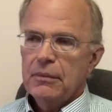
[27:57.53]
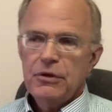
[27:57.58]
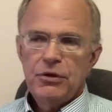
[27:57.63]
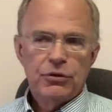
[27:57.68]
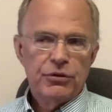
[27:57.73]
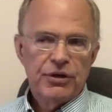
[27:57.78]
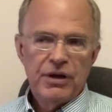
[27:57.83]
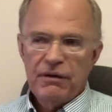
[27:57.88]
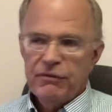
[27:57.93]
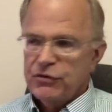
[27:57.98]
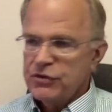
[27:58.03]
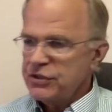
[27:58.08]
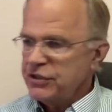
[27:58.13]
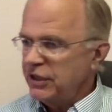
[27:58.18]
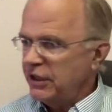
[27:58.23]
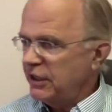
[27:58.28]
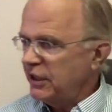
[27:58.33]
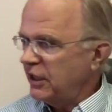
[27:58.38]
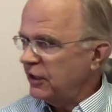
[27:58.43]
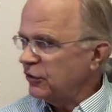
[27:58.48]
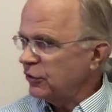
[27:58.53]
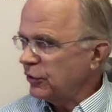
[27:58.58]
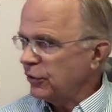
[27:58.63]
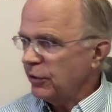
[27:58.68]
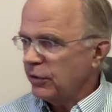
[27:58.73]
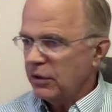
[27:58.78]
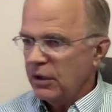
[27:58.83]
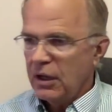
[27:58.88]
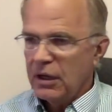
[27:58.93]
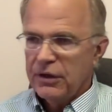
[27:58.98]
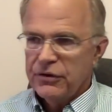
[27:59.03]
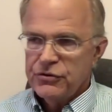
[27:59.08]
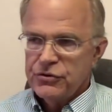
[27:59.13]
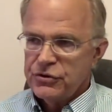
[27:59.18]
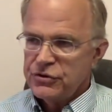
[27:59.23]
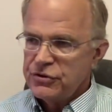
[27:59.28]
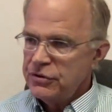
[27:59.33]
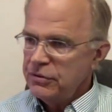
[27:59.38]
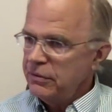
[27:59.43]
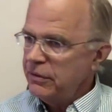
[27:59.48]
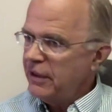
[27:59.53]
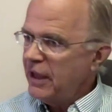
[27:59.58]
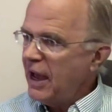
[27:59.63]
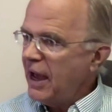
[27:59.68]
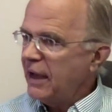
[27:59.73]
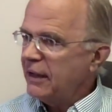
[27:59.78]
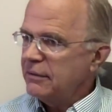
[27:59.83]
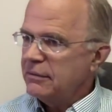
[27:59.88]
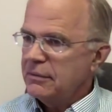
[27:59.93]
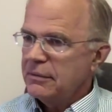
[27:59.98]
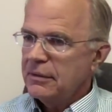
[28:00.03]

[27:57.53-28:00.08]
You'll never see an endocrinologist do that.